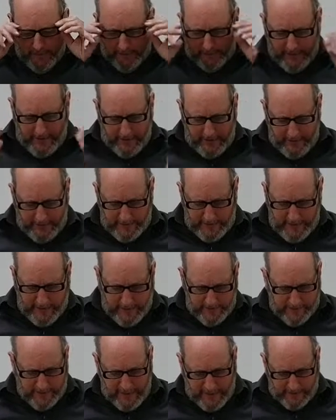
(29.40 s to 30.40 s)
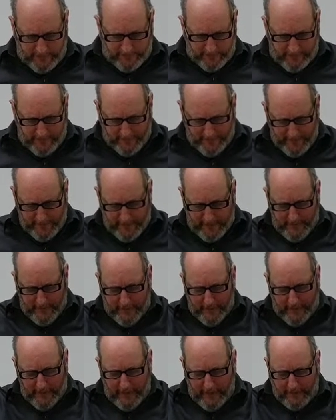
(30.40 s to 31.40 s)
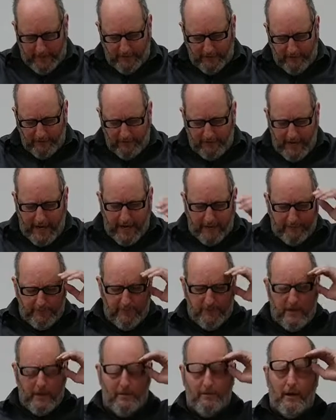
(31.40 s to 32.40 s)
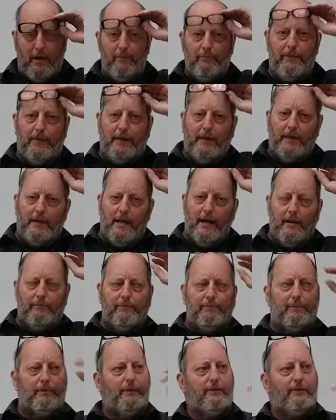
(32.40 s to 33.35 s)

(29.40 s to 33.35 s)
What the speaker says: Starting in our text, and this is after I'm picking up